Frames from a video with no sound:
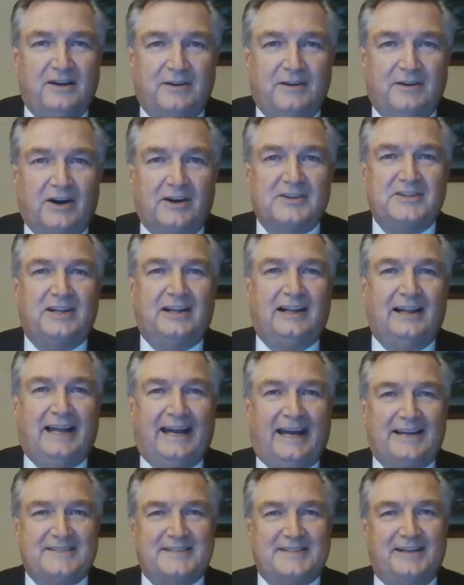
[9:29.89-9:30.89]
Our
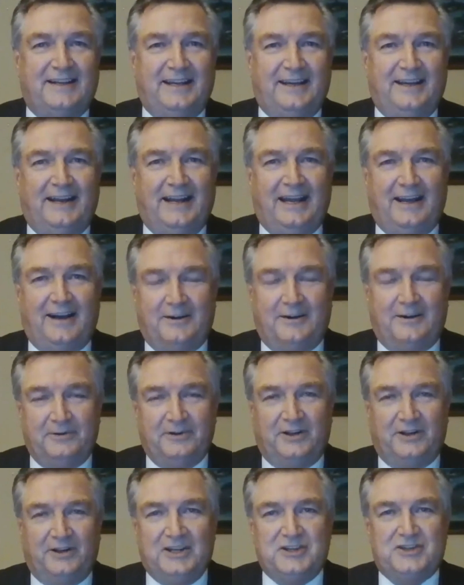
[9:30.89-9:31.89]
class again had a
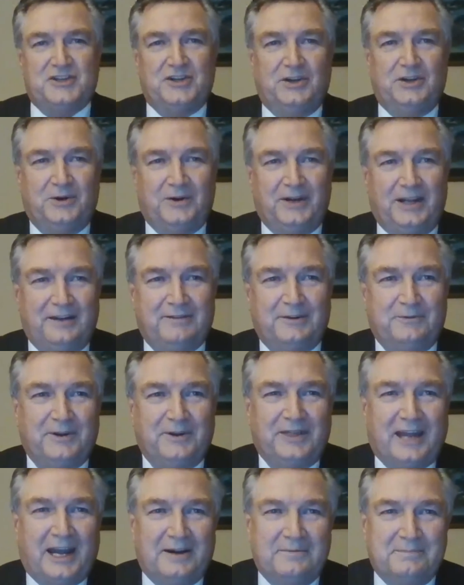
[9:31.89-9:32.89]
real issue, even
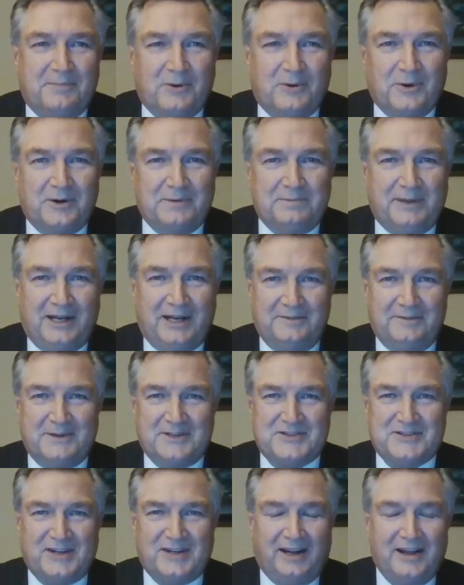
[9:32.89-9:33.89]
with that board meeting,
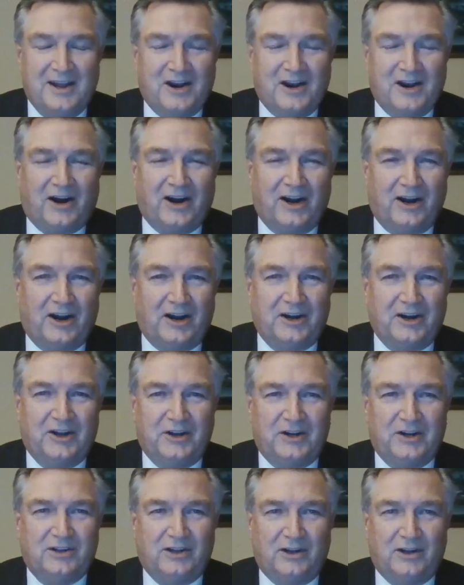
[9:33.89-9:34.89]
missing our, our
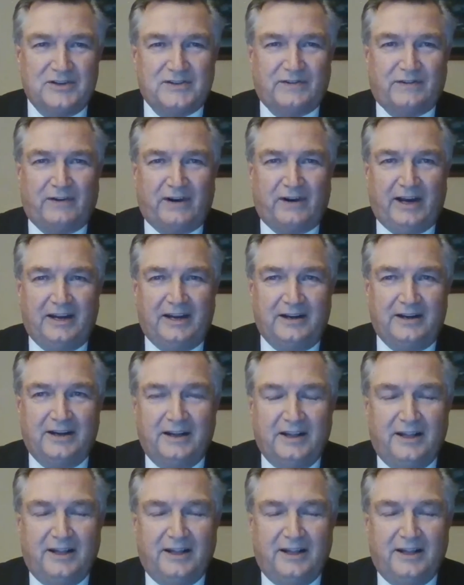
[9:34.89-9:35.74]
good close friend.